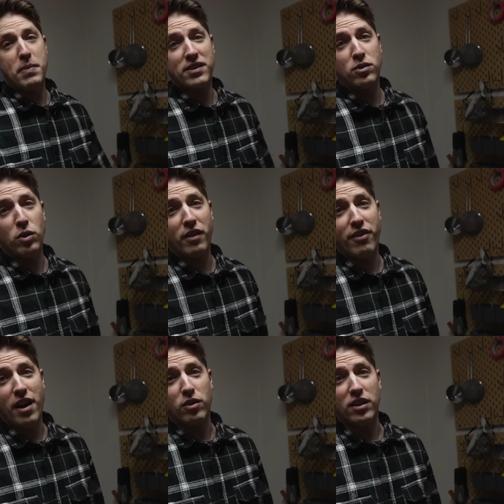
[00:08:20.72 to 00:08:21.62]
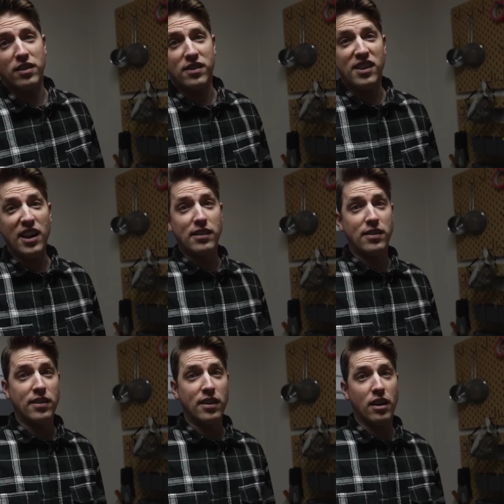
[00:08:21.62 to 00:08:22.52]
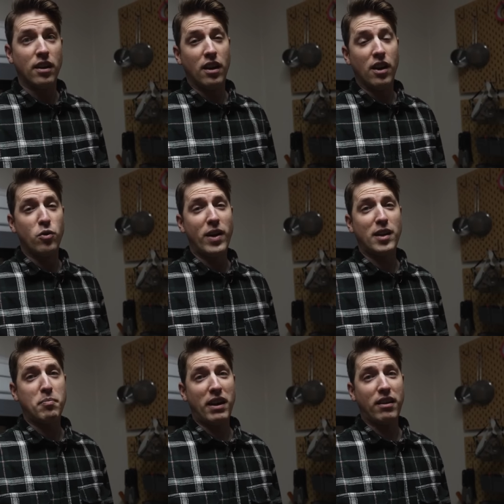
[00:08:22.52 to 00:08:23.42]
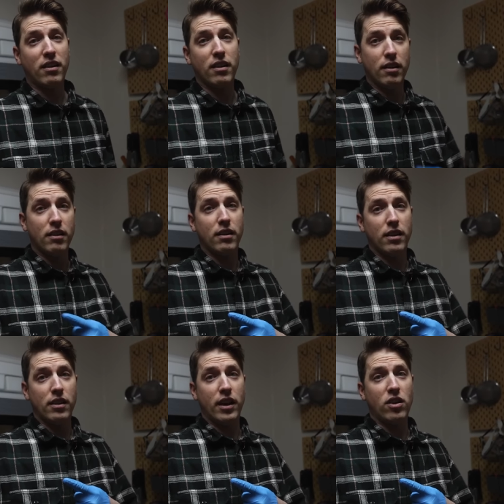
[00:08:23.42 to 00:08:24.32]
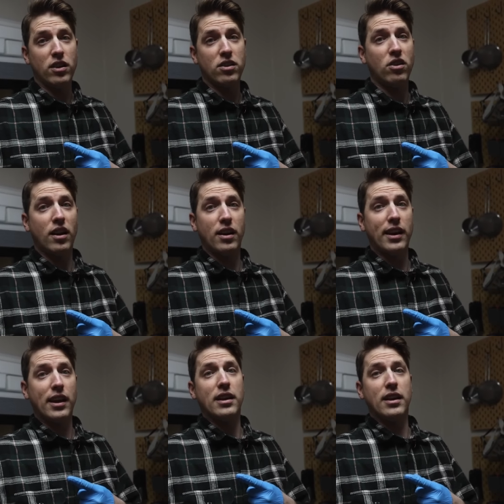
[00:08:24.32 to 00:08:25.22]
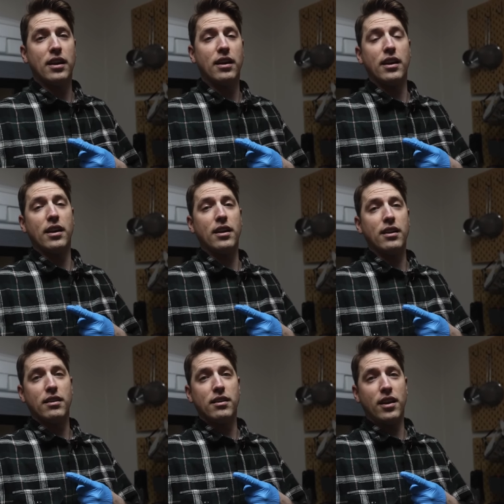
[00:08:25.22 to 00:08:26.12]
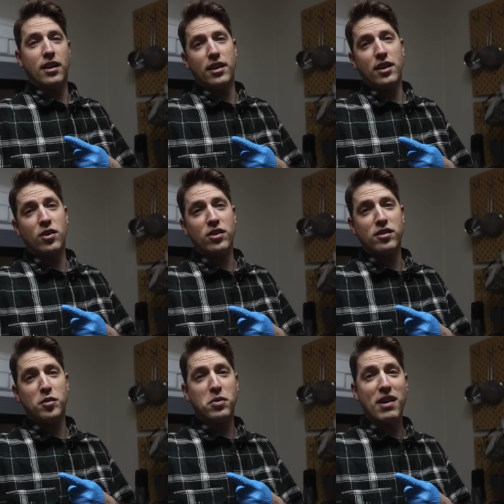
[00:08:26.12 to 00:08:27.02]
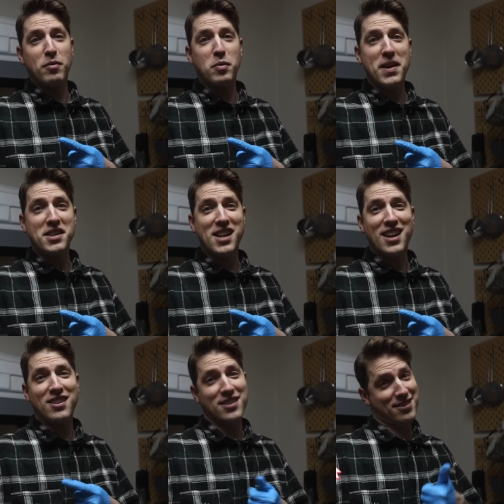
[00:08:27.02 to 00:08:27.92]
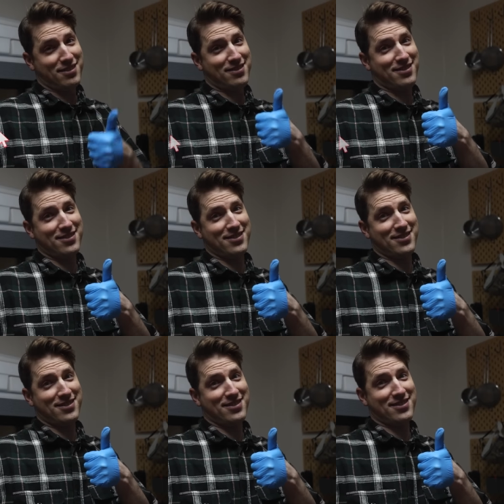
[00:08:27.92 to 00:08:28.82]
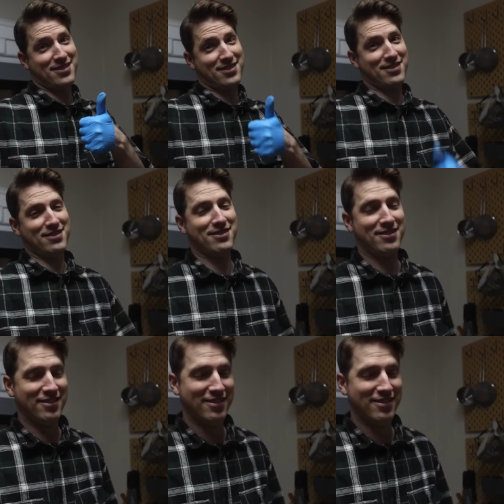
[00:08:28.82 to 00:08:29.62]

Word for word: the best tool I found is this red button. I heard that you can click it and, and, and then you're subscribed to my channel. This is